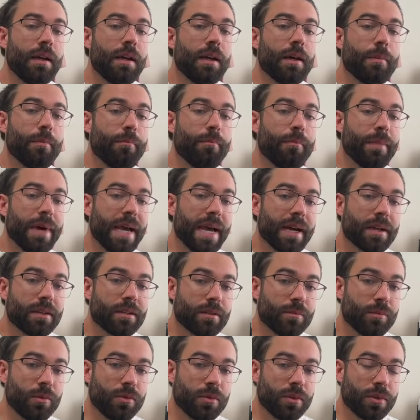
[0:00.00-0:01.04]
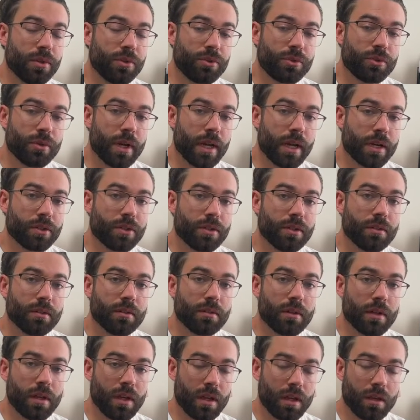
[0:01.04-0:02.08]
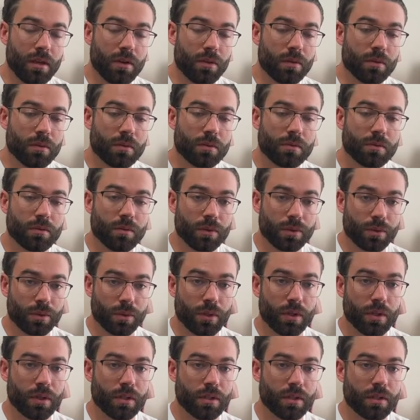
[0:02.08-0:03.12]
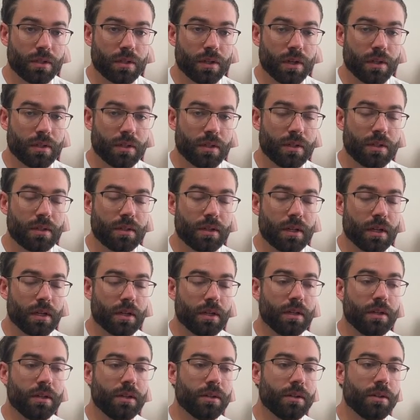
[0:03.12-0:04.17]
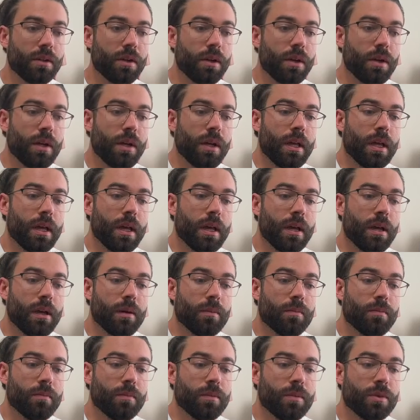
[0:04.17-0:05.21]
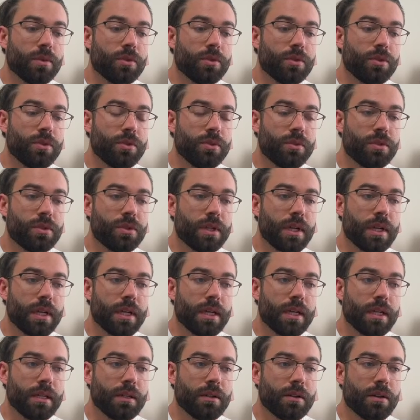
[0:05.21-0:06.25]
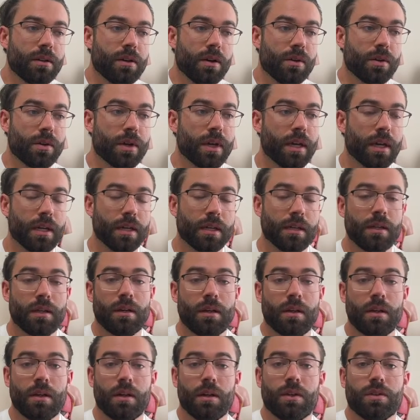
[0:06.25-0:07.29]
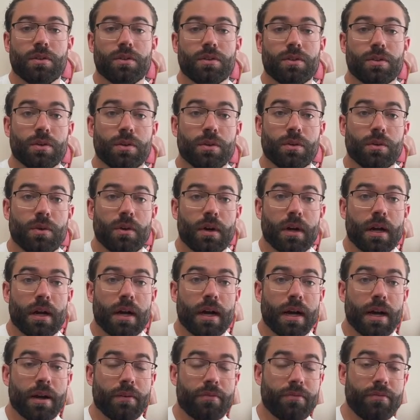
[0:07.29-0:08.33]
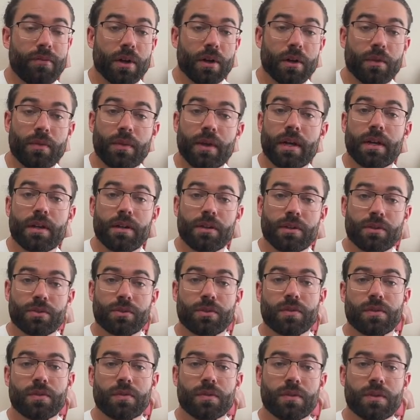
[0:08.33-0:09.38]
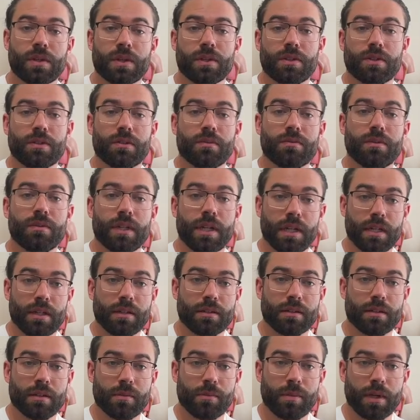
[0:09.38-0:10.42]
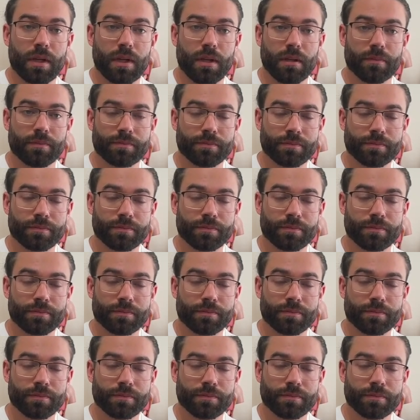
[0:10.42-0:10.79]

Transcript: maximal contraction Kegel, which we're going to discuss in a second here, to say, okay, so I felt that initial sensation of needing to pee.